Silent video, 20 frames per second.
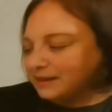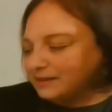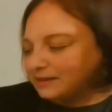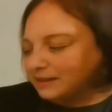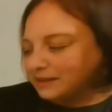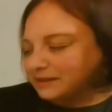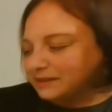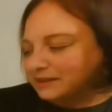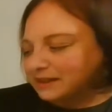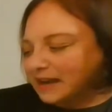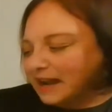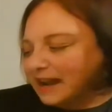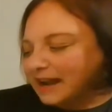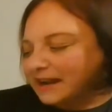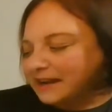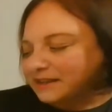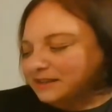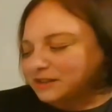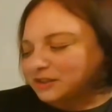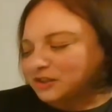The
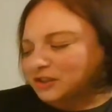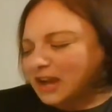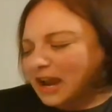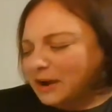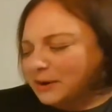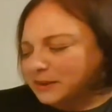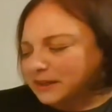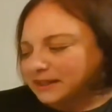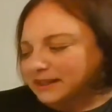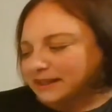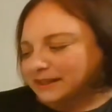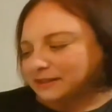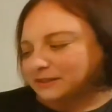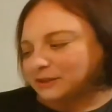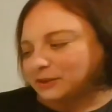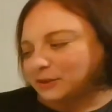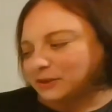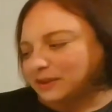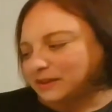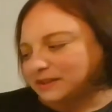skies shouted it
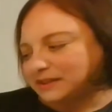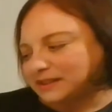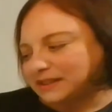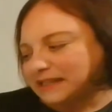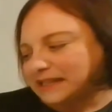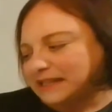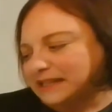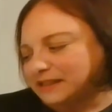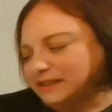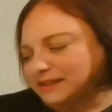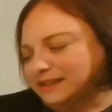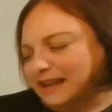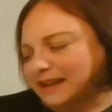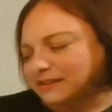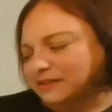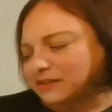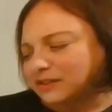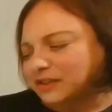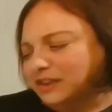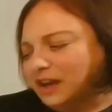to the seas
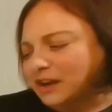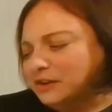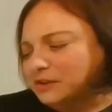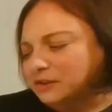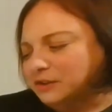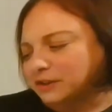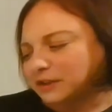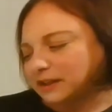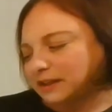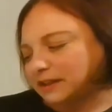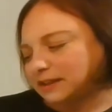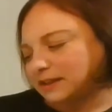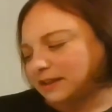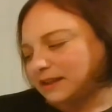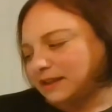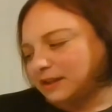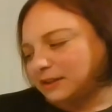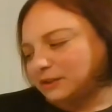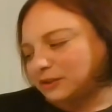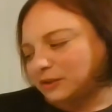that thundered it,
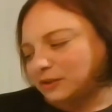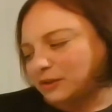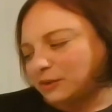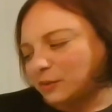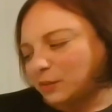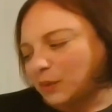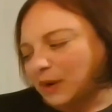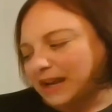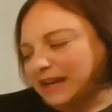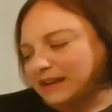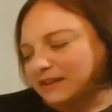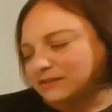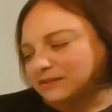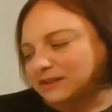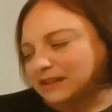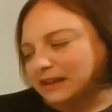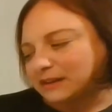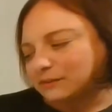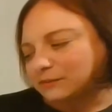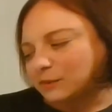to the waves
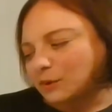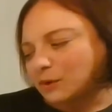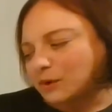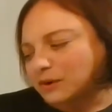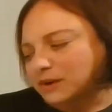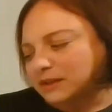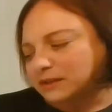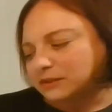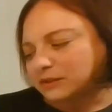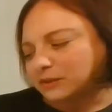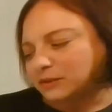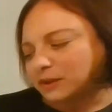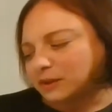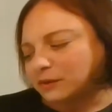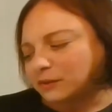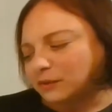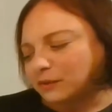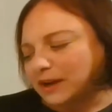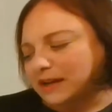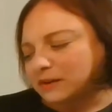that roared it, to the
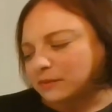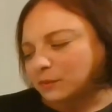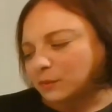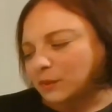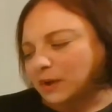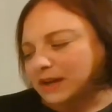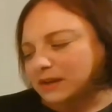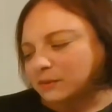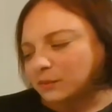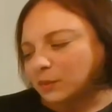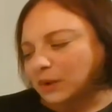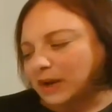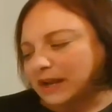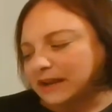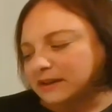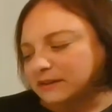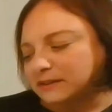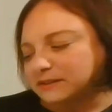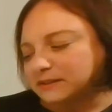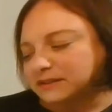great white
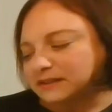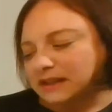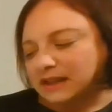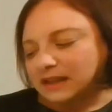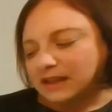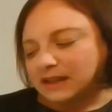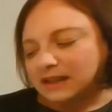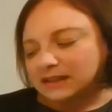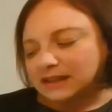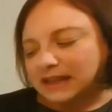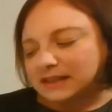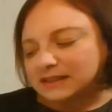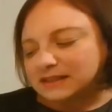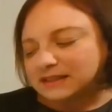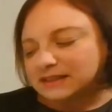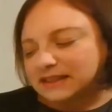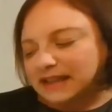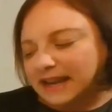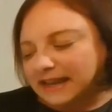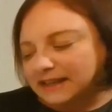whales that
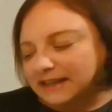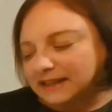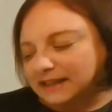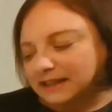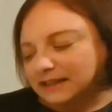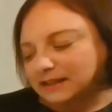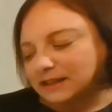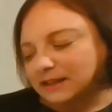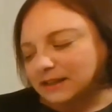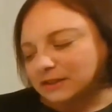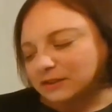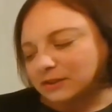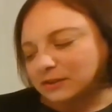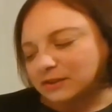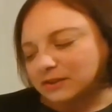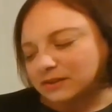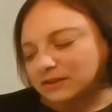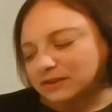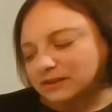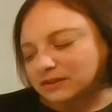sang it, to
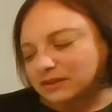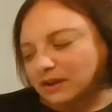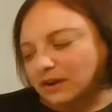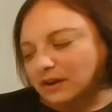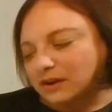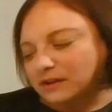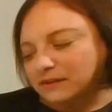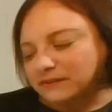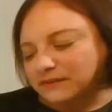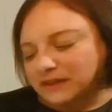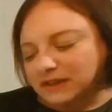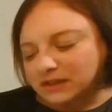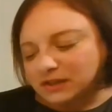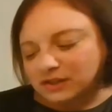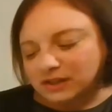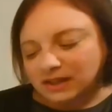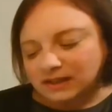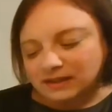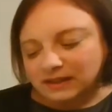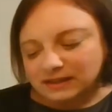the
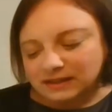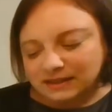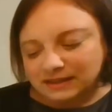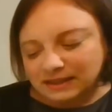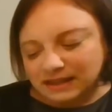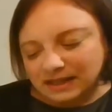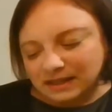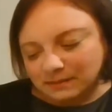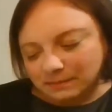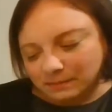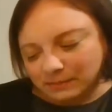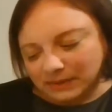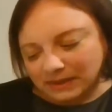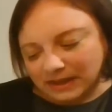starfish in the deep,